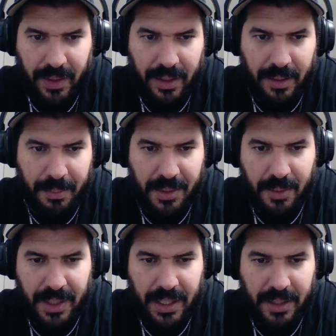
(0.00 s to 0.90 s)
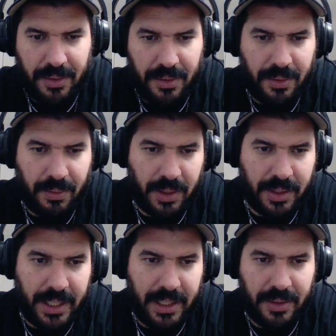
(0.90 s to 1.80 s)
And then bishop takes, rook
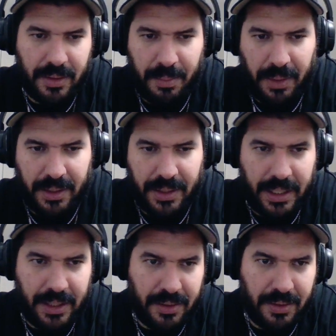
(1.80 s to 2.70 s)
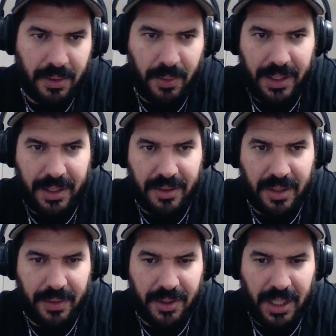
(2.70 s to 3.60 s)
takes, pawn takes, queen
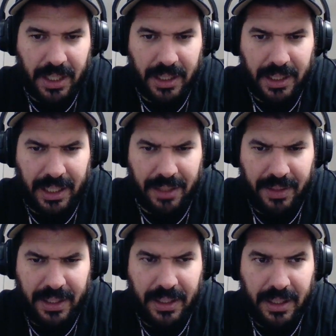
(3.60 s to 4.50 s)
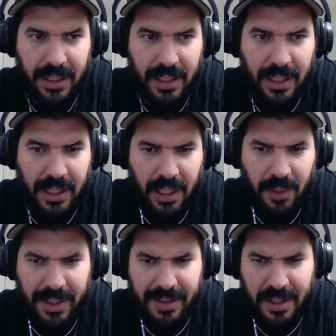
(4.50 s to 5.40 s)
d7 check, king f8.
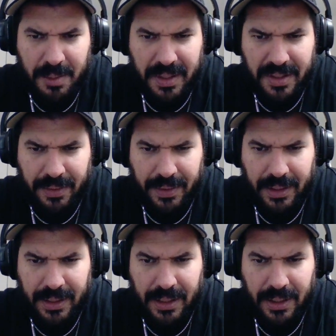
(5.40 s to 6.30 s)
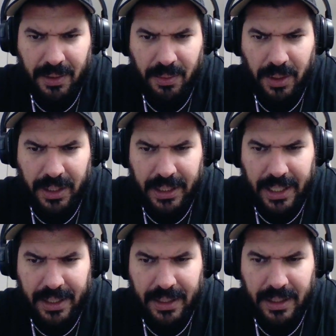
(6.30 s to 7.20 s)
Queen takes b7, rook e8.
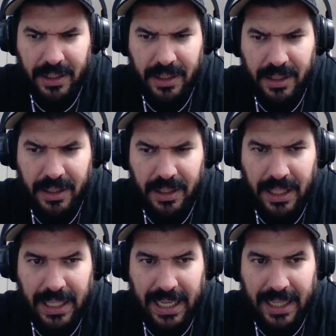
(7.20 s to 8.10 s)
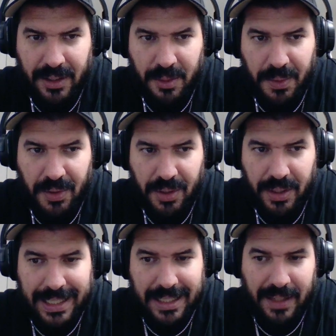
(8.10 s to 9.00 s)
And this position
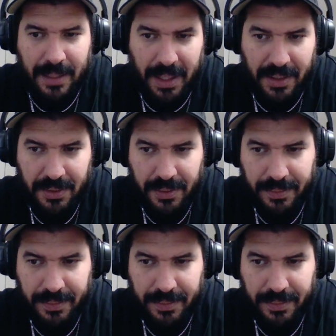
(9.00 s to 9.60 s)
is a mess.